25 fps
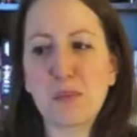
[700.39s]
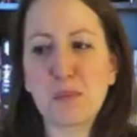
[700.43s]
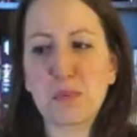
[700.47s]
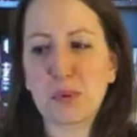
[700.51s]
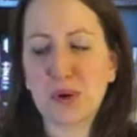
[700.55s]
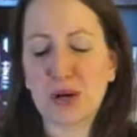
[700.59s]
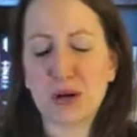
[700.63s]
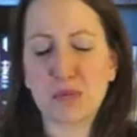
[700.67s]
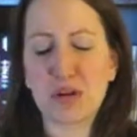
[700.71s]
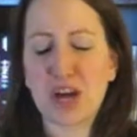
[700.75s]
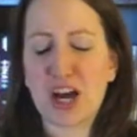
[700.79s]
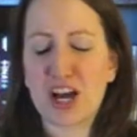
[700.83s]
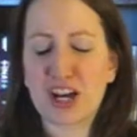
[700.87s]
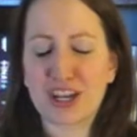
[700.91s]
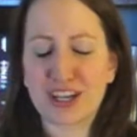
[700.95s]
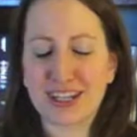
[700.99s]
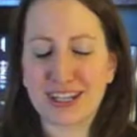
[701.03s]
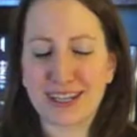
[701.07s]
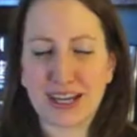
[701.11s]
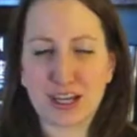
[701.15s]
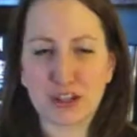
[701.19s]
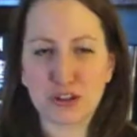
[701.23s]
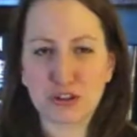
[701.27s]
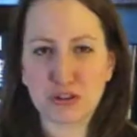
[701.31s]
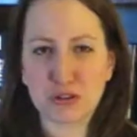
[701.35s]
but I'm not going
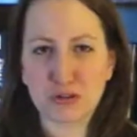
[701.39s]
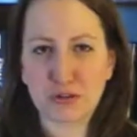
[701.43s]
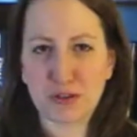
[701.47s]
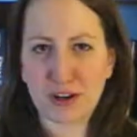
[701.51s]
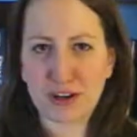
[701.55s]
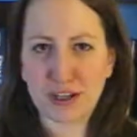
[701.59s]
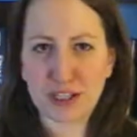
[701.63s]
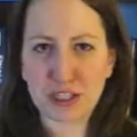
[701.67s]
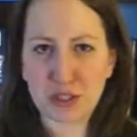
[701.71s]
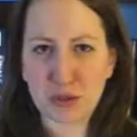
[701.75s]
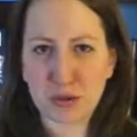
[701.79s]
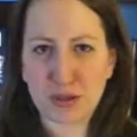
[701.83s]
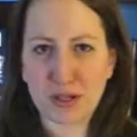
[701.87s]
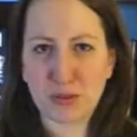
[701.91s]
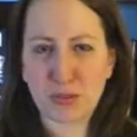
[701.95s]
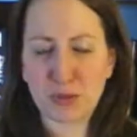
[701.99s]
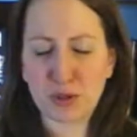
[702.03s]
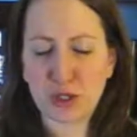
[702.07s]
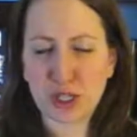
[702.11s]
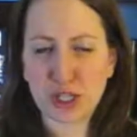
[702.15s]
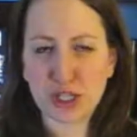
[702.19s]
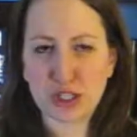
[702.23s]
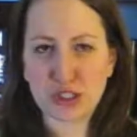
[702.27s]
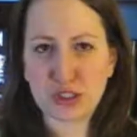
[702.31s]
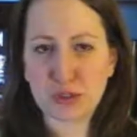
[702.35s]
to get too far into it
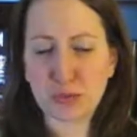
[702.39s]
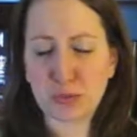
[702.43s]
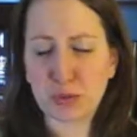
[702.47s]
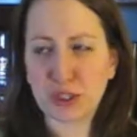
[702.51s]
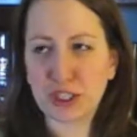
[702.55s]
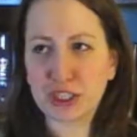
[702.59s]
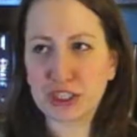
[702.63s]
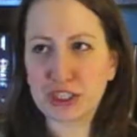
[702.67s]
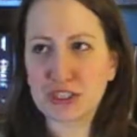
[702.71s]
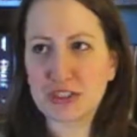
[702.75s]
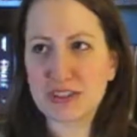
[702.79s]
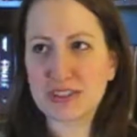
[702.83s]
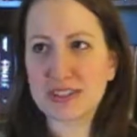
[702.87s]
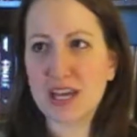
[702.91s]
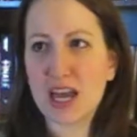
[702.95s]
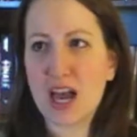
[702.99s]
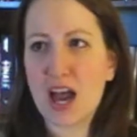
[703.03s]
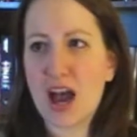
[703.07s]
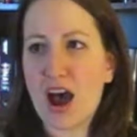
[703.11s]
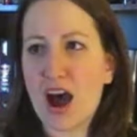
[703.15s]
because spoilers.